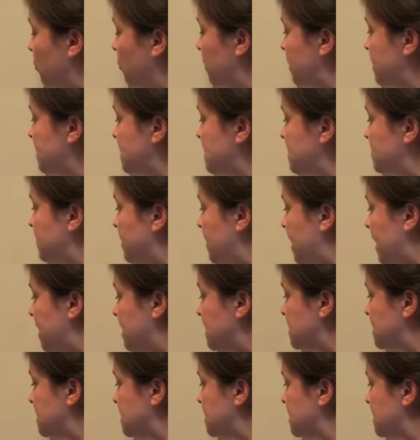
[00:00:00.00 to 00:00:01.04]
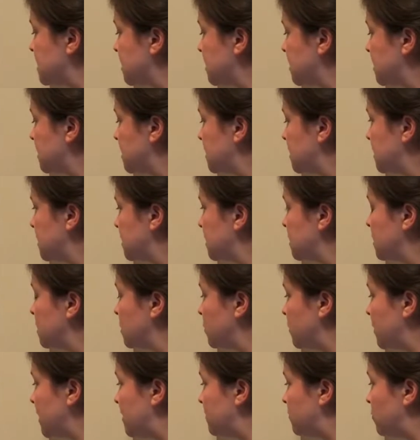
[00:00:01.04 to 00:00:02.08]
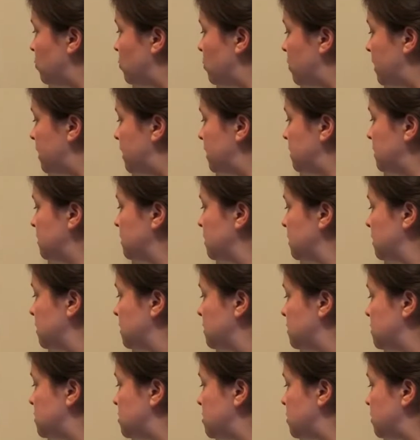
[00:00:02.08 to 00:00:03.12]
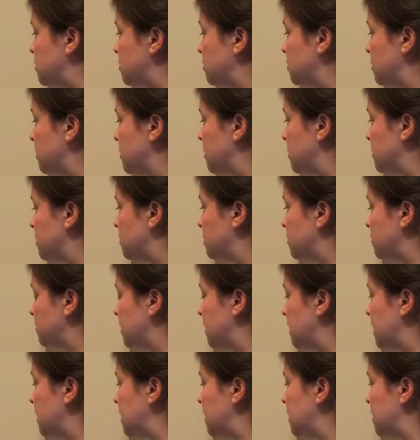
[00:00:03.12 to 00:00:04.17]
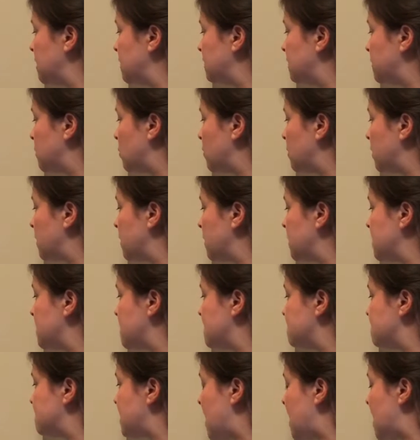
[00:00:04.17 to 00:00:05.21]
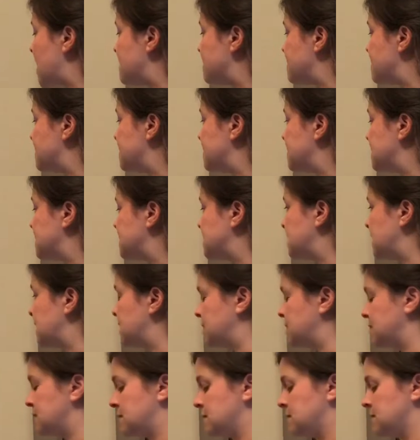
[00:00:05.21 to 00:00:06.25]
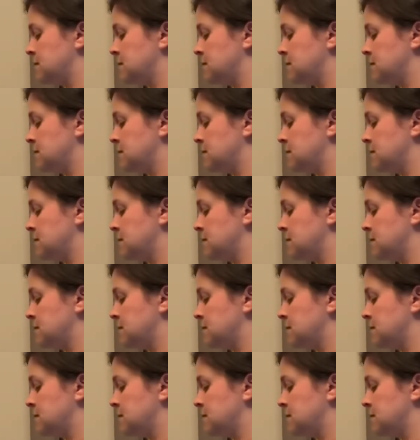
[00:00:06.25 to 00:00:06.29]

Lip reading: ones place, we have 1, 2, 3, 4, 5, 6.